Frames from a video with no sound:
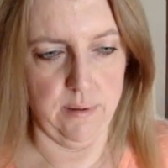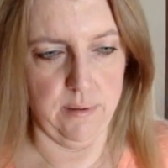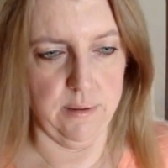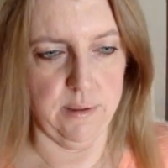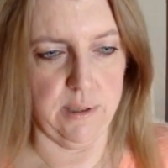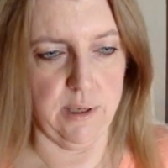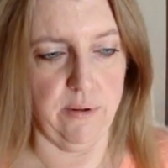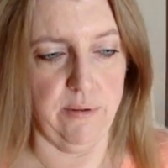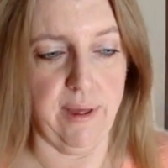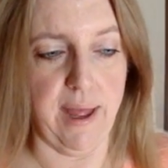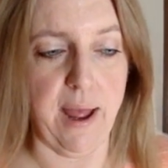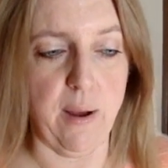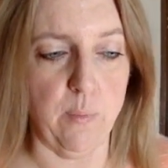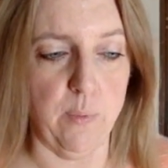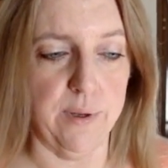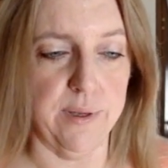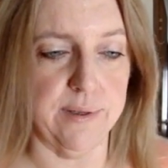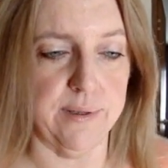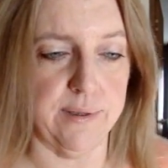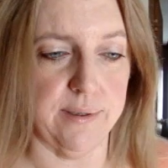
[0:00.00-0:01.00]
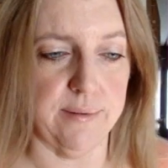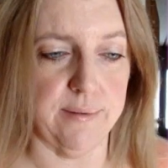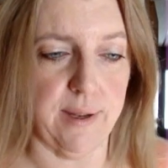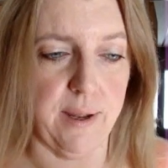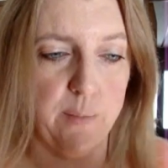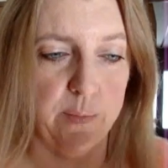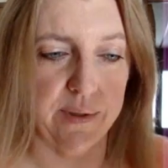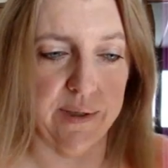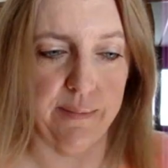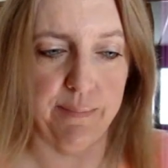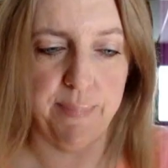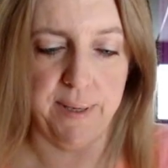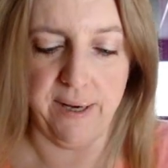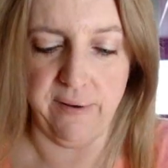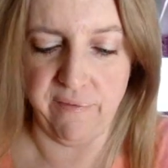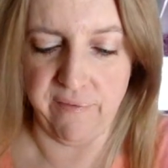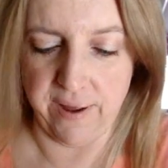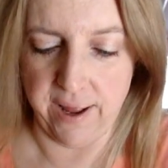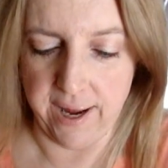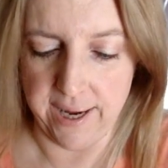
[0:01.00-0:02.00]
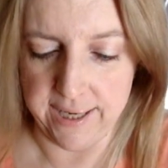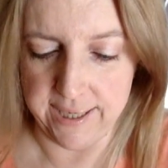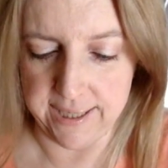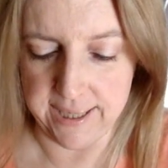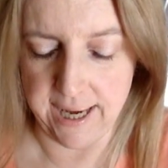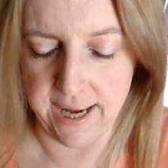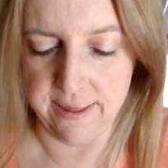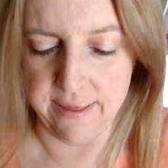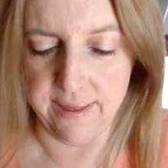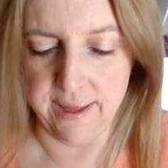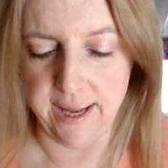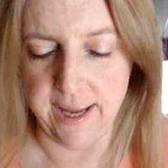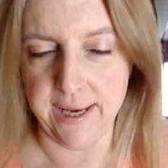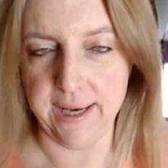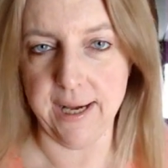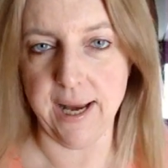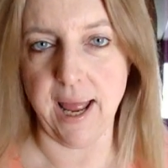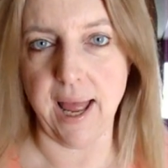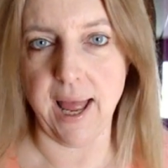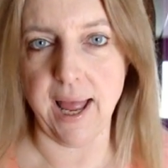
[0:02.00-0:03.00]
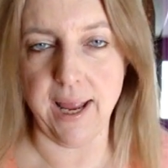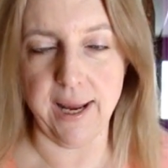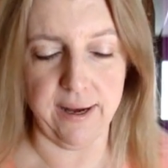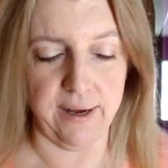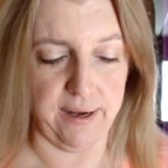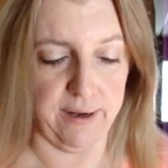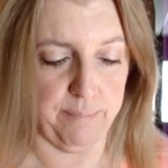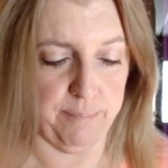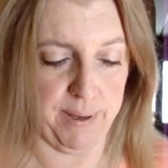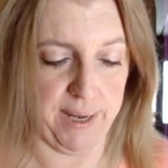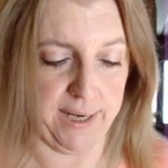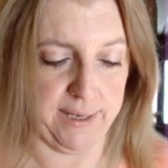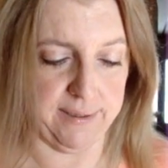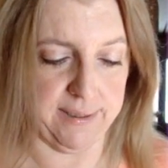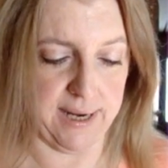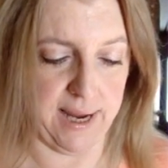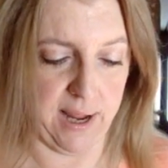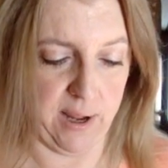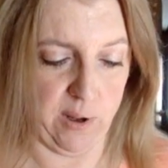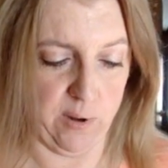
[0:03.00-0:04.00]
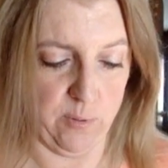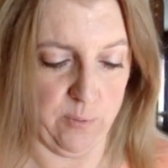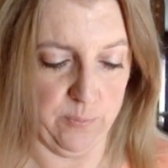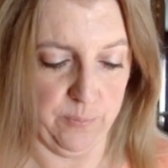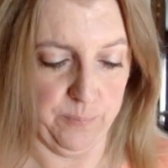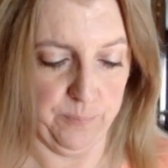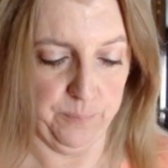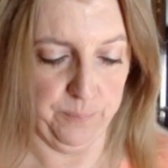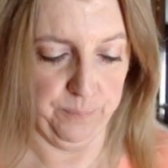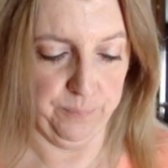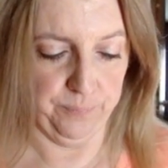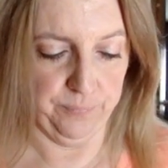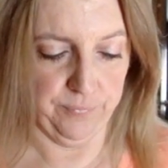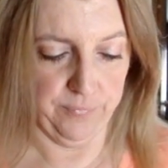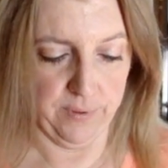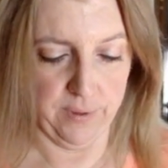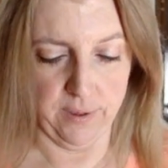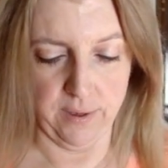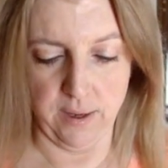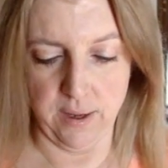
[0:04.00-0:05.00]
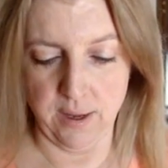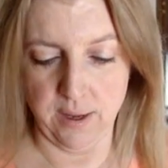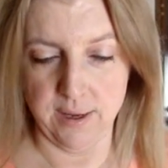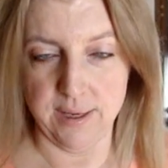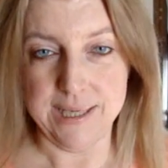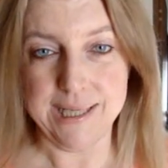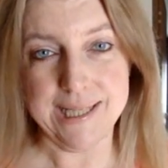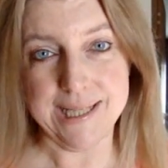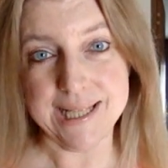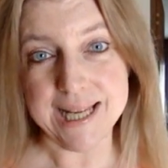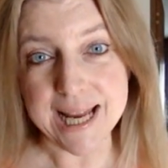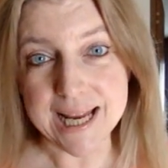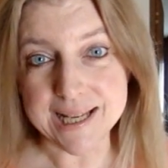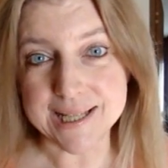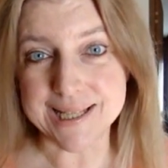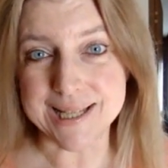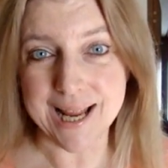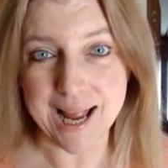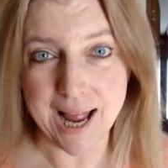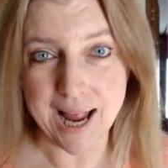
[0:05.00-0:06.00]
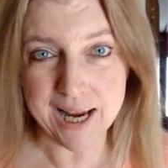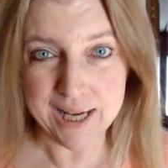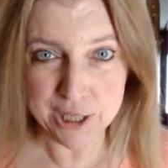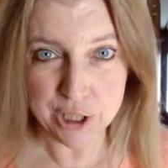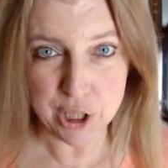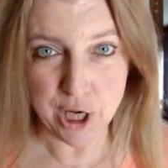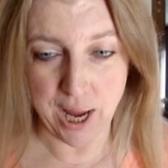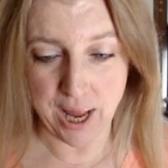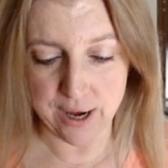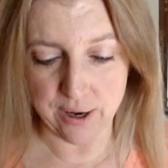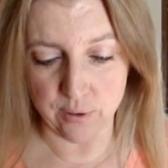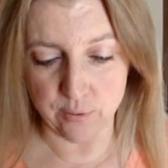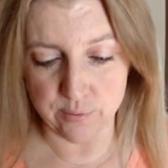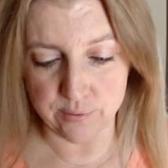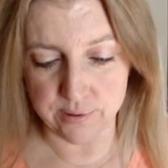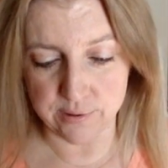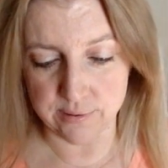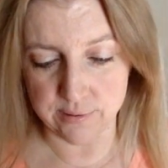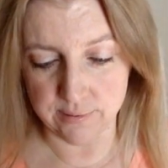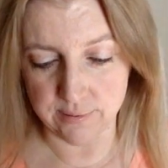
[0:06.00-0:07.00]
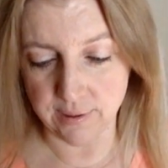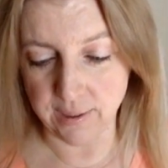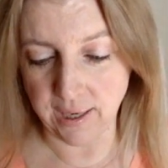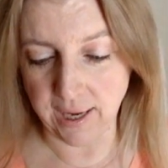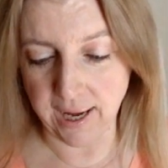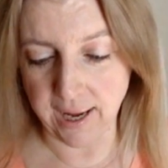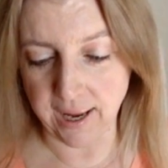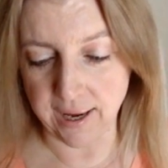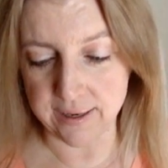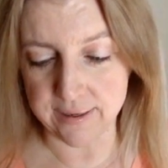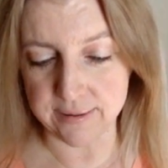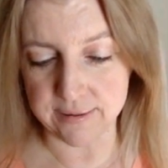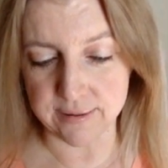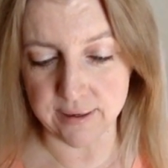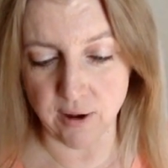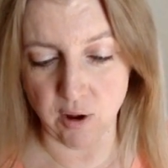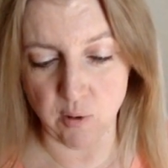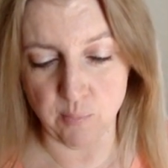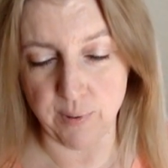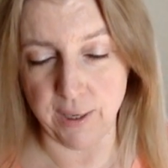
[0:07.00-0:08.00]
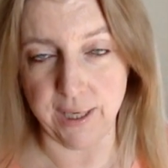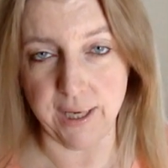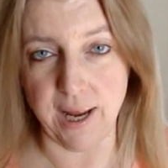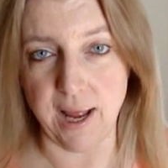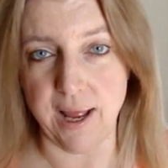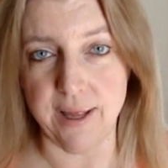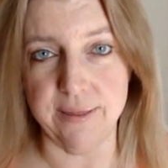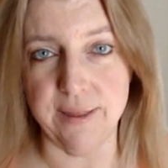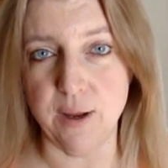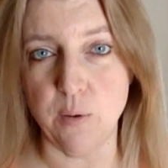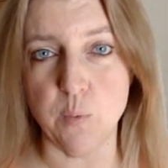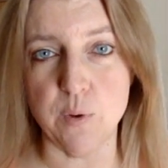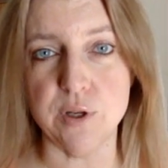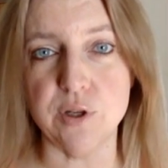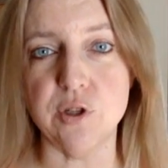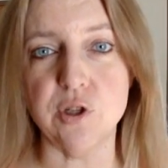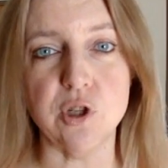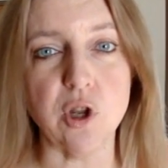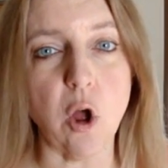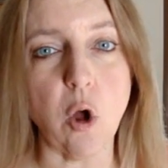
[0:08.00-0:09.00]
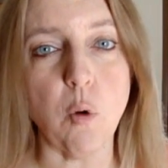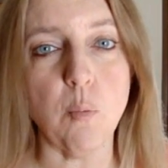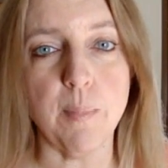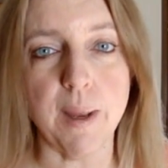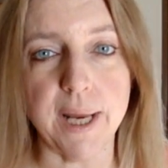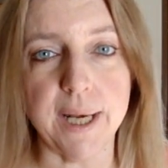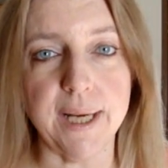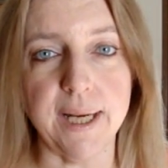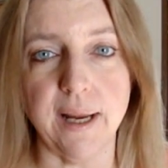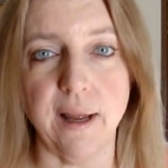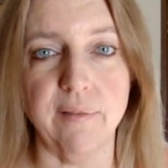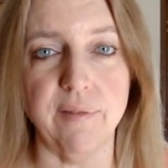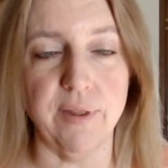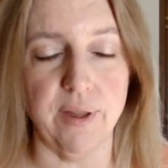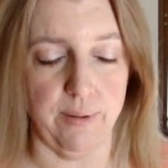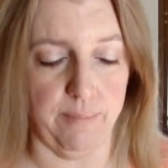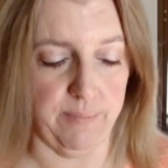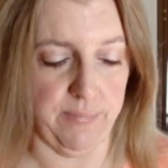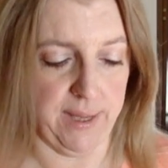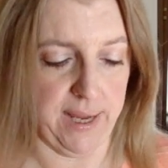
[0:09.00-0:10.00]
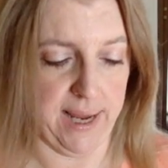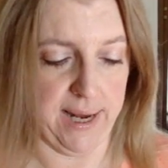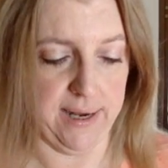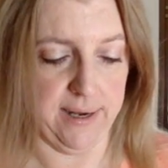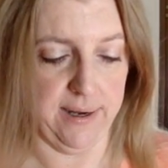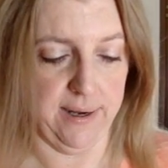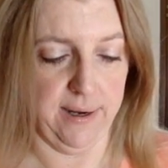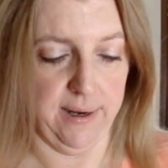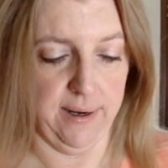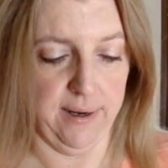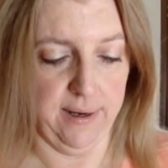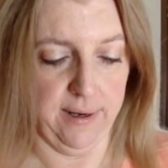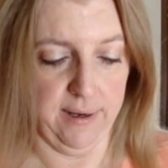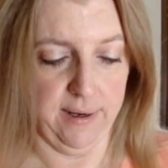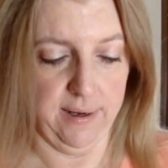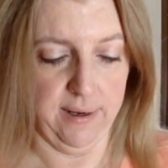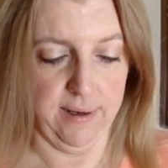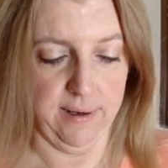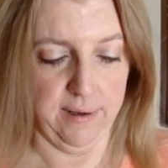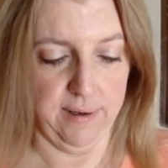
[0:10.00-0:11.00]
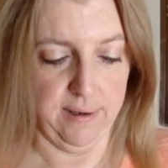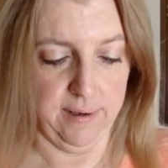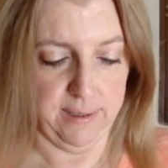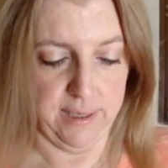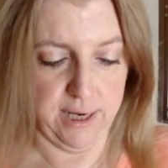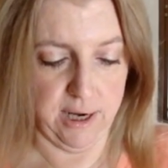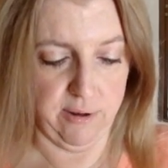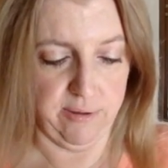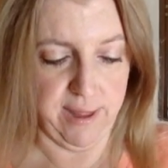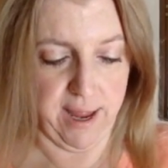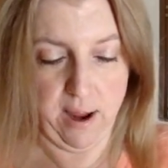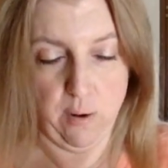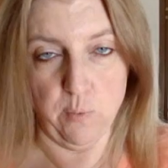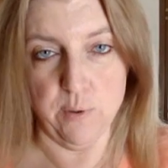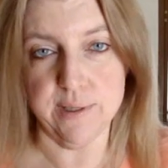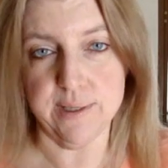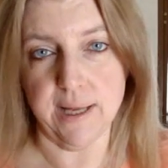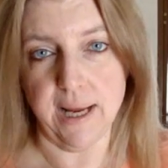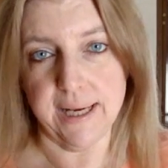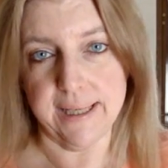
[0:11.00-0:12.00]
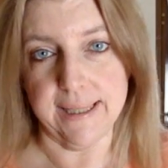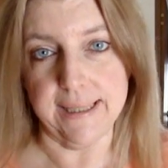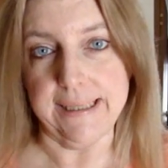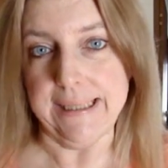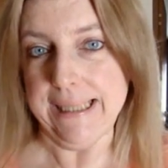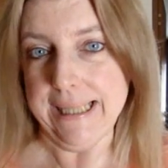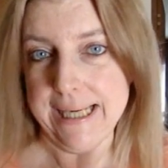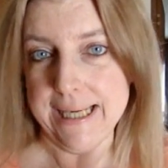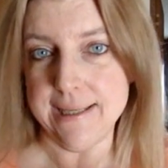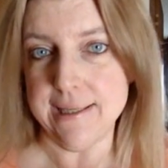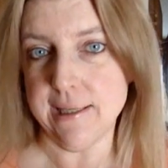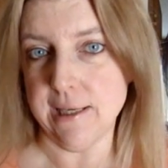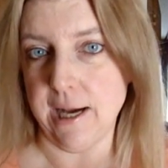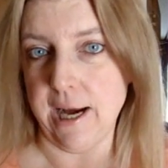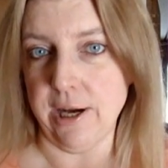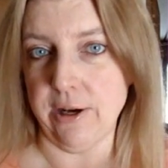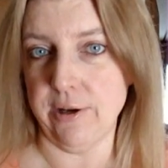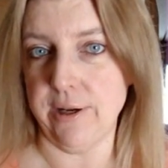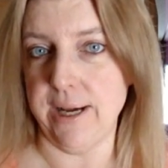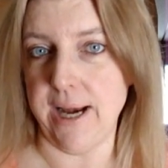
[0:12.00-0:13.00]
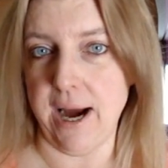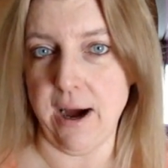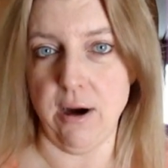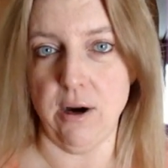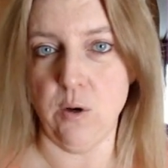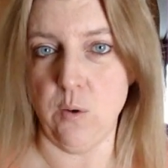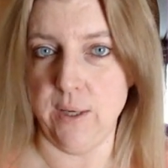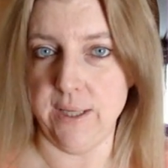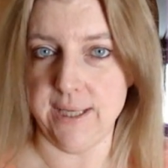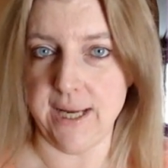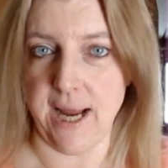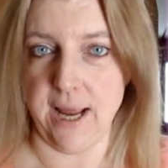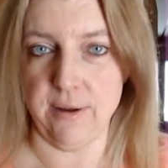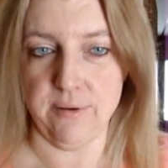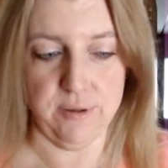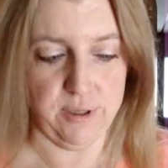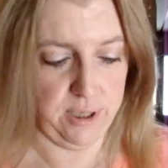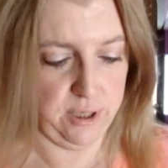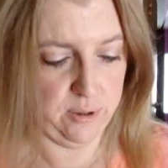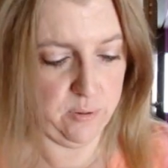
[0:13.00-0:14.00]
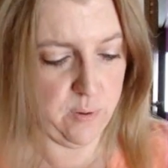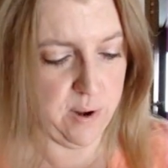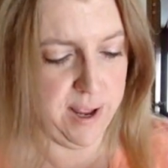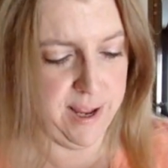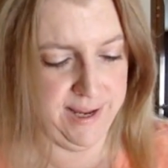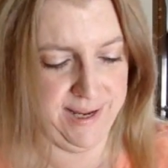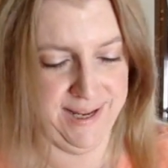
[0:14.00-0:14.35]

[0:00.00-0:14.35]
So that was that was a big find. And then I picked out six eyeshadows and oh my god there was so many of them that you know that was like the least that I could narrow it down to